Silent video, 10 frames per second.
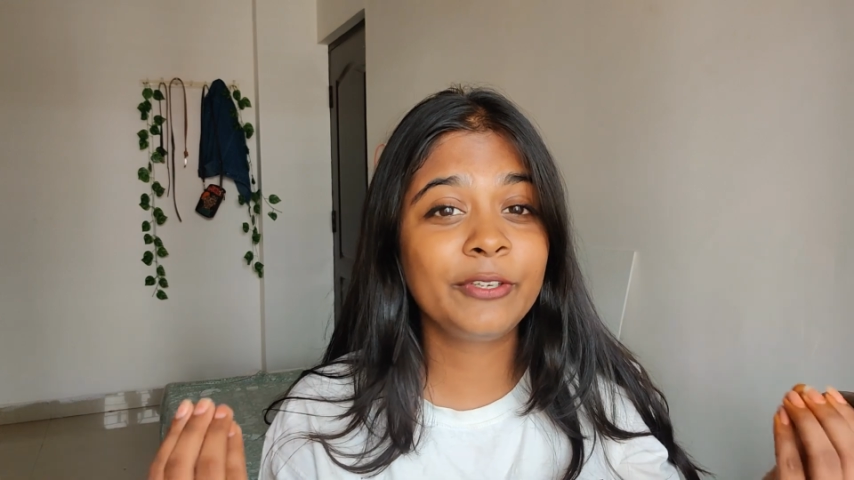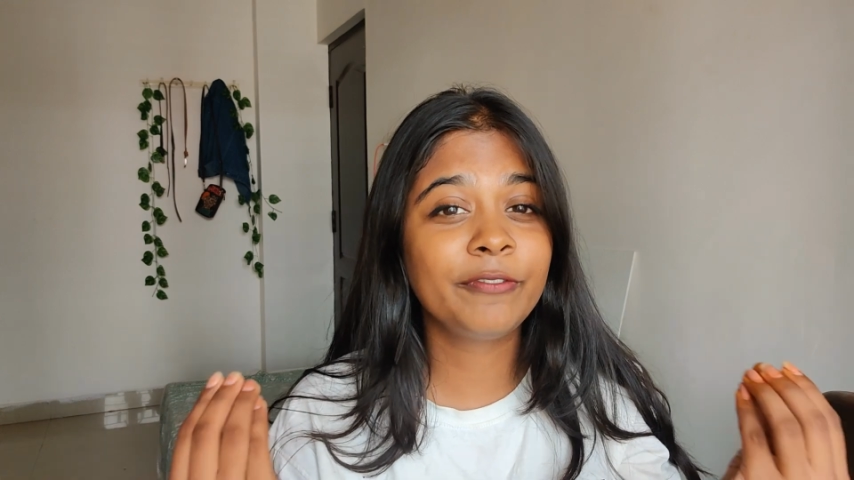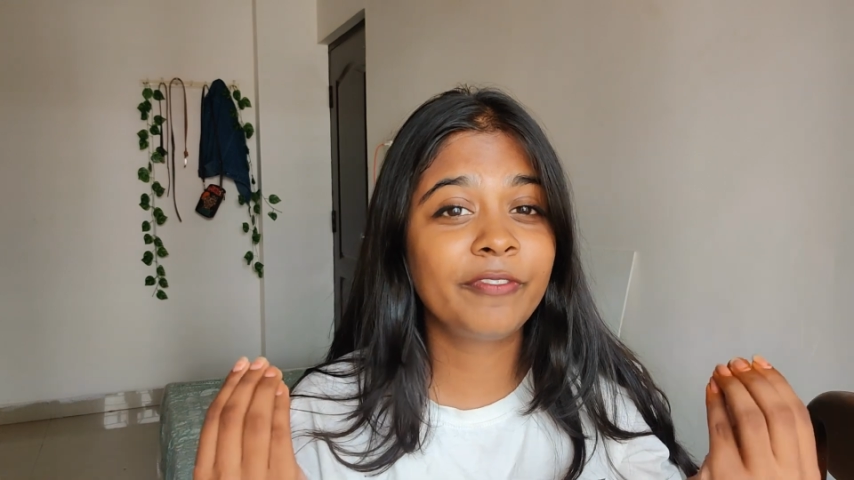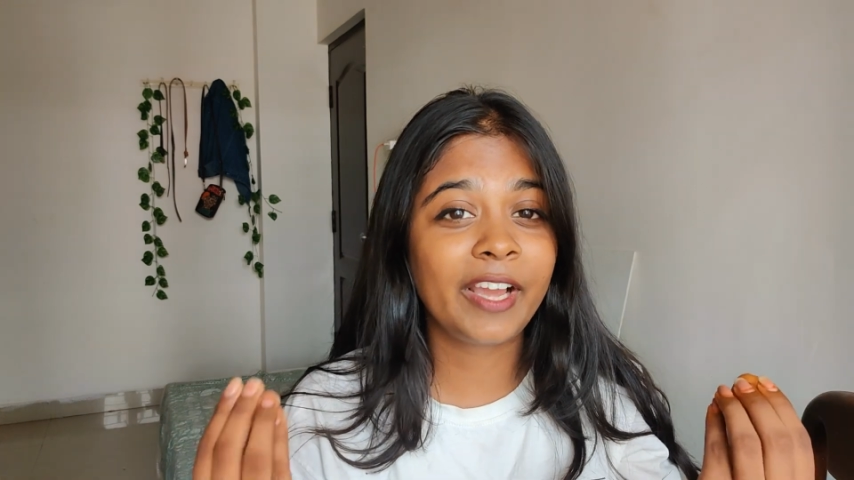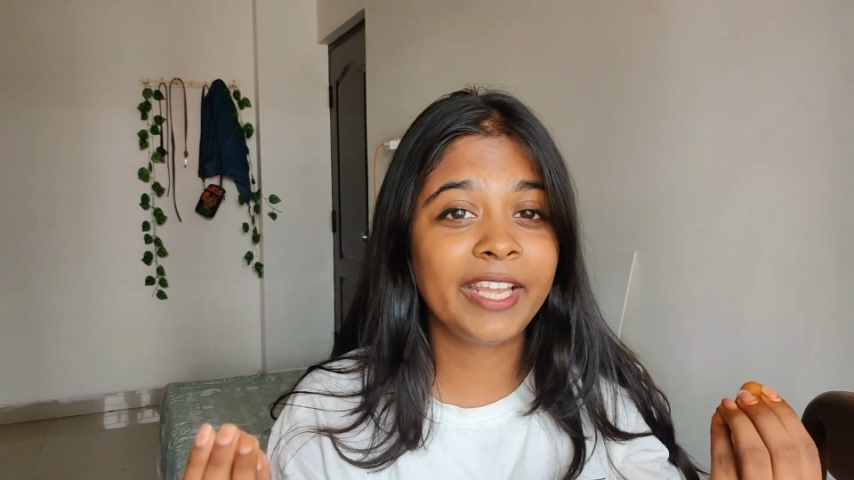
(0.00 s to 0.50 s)
to
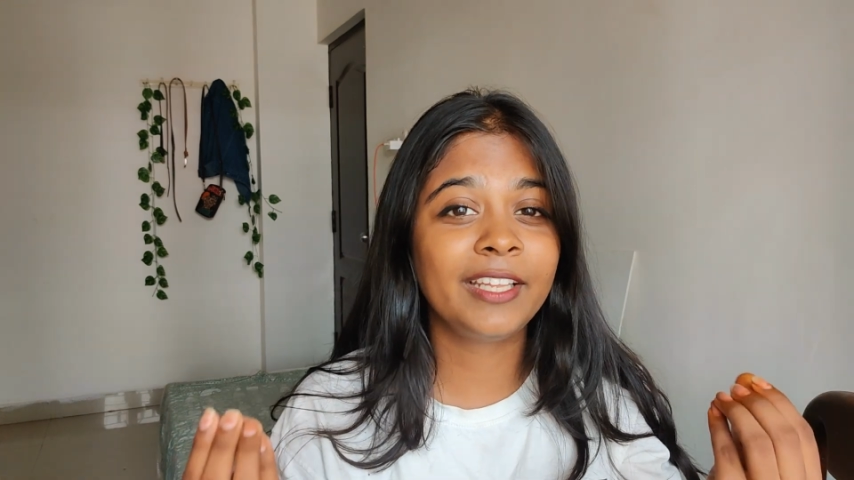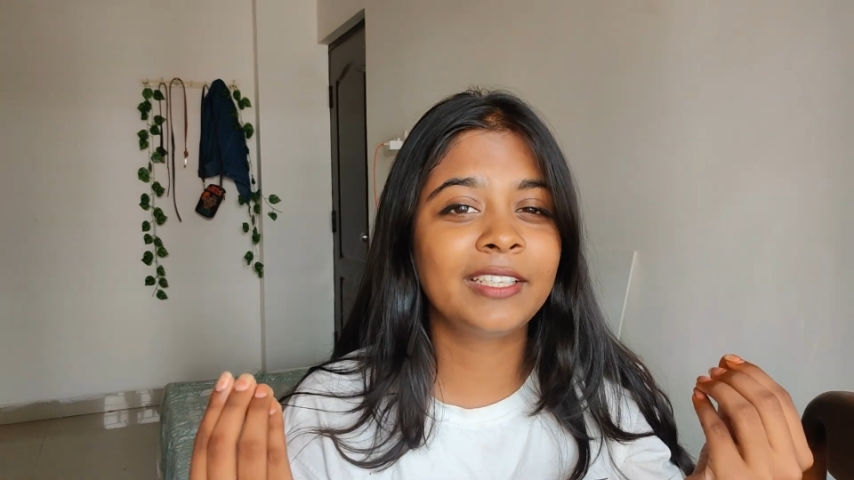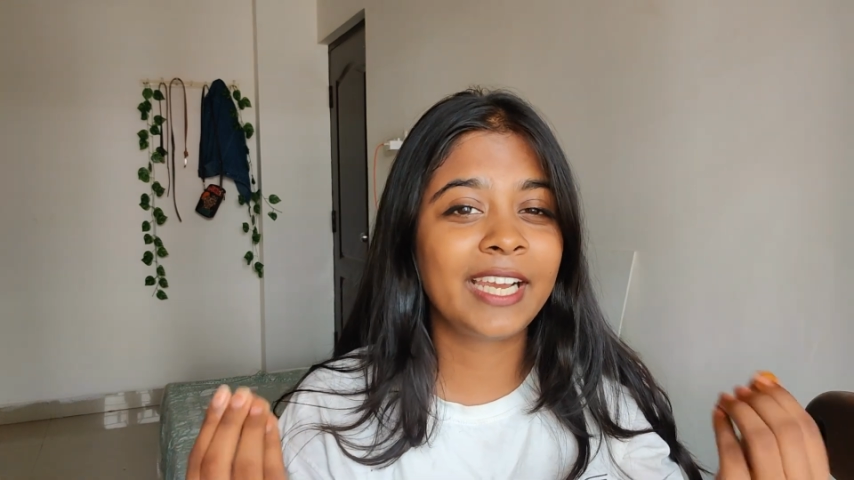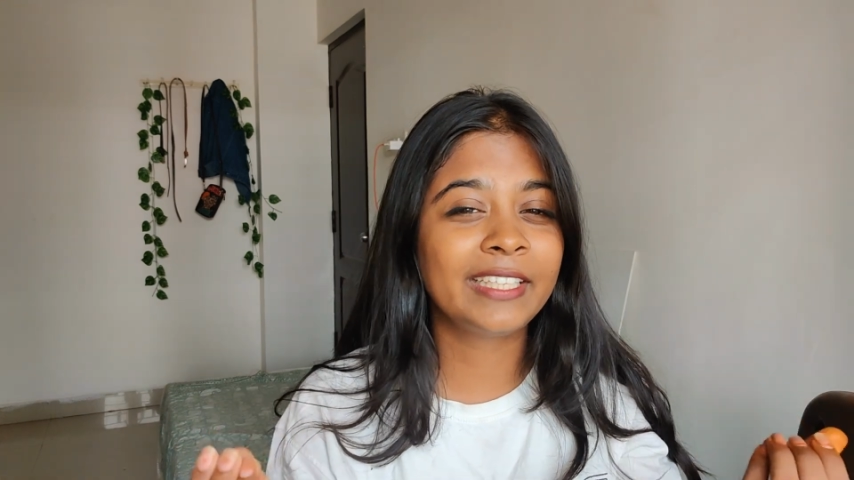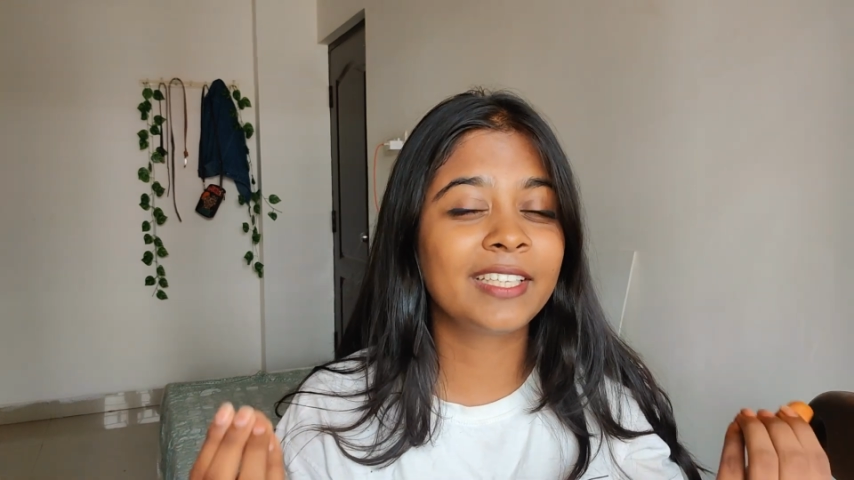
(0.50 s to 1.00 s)
find the
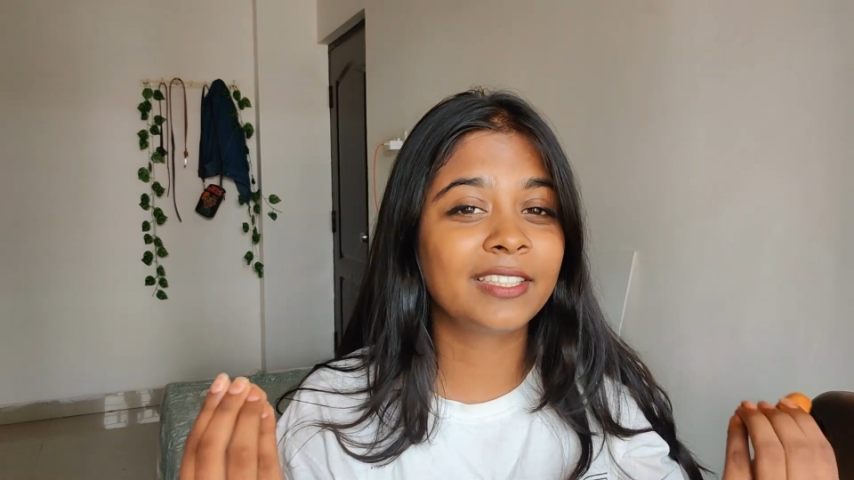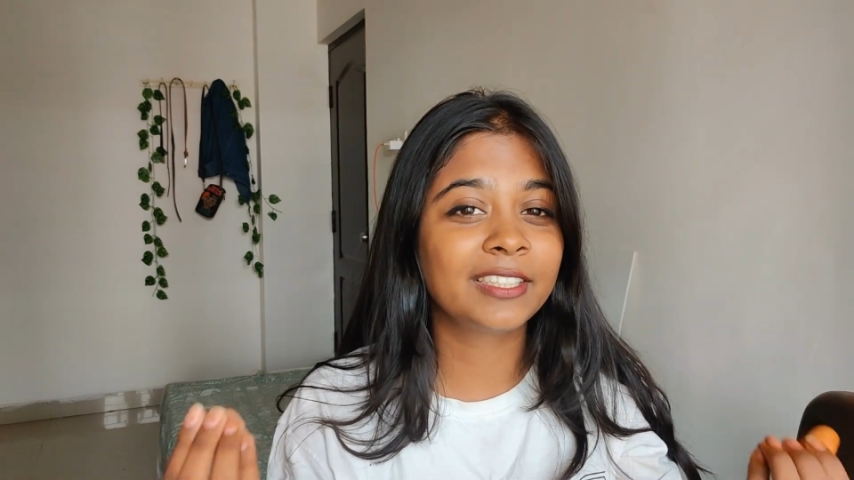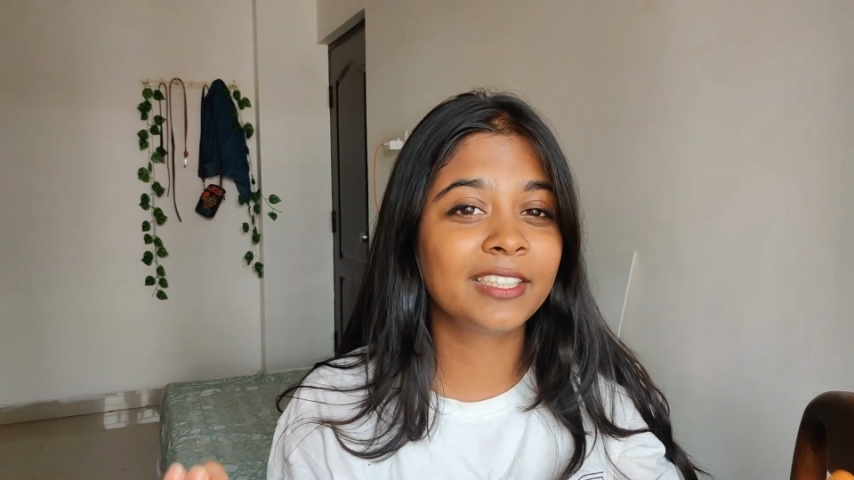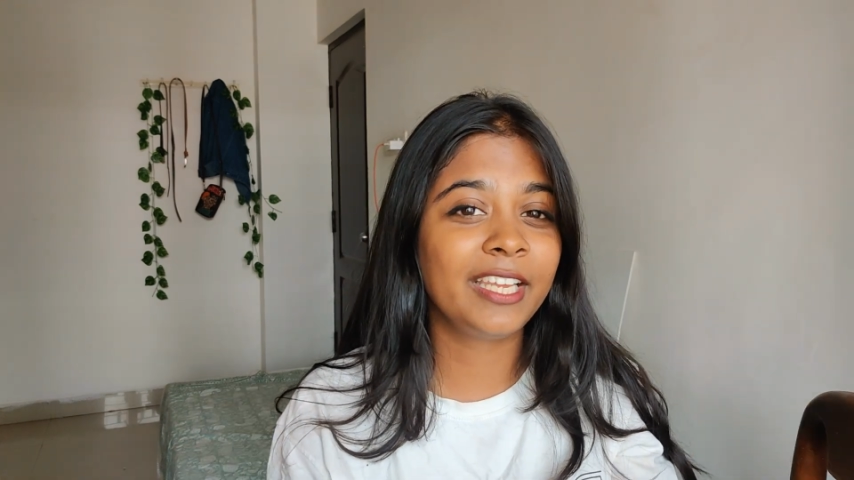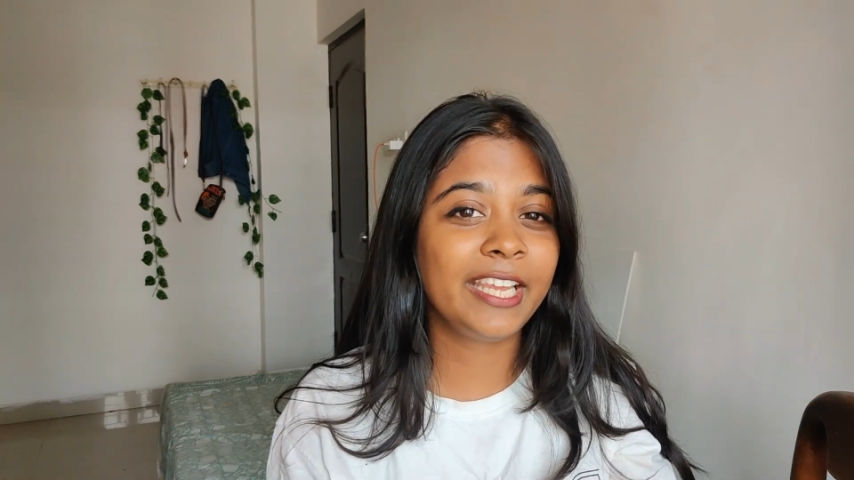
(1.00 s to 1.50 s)
right
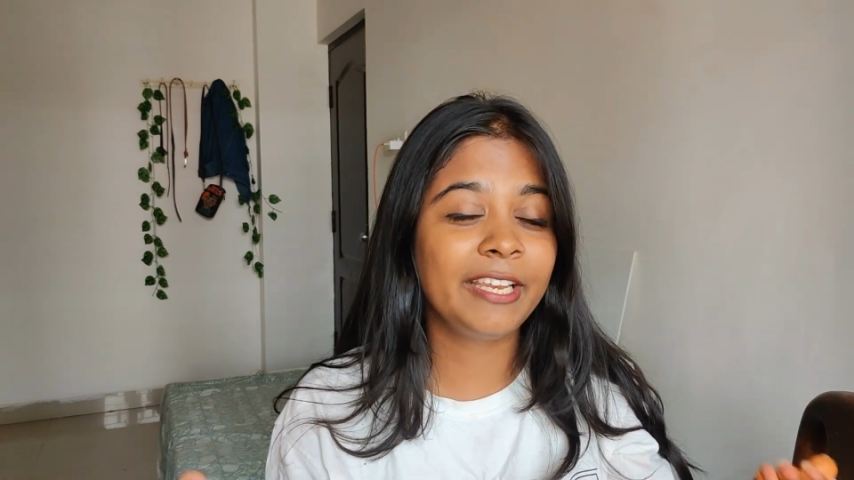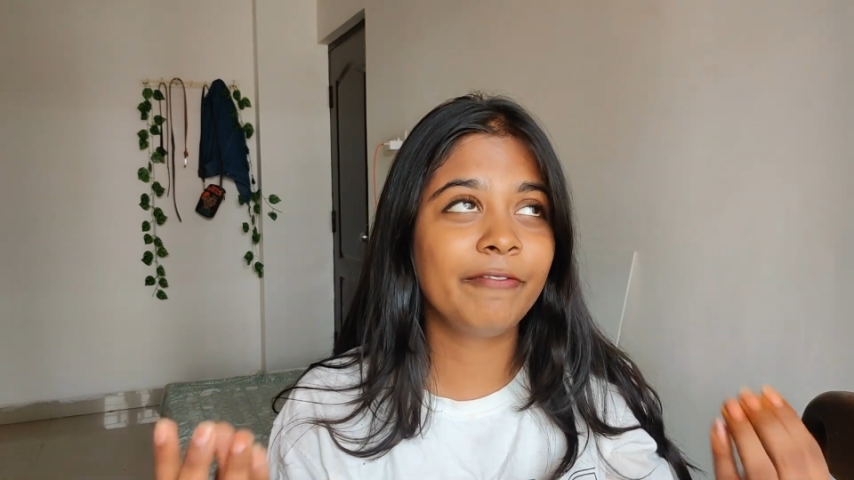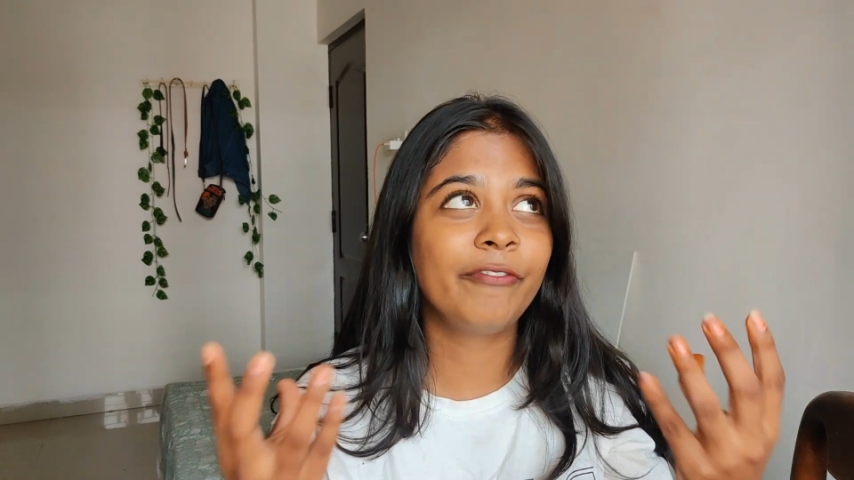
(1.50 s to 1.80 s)
sunscreen